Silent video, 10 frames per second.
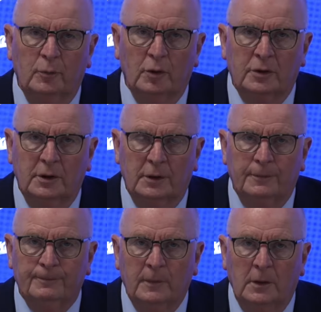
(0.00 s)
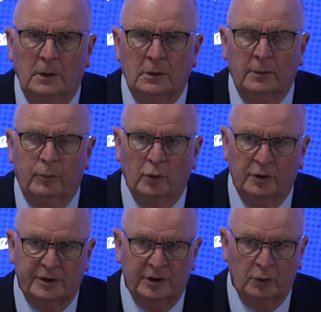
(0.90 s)
more to support
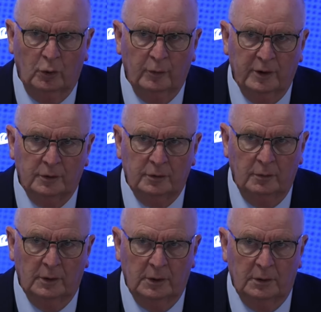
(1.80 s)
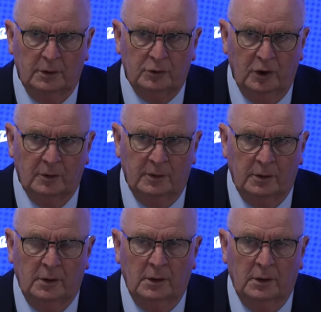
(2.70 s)
the CEO with the chairman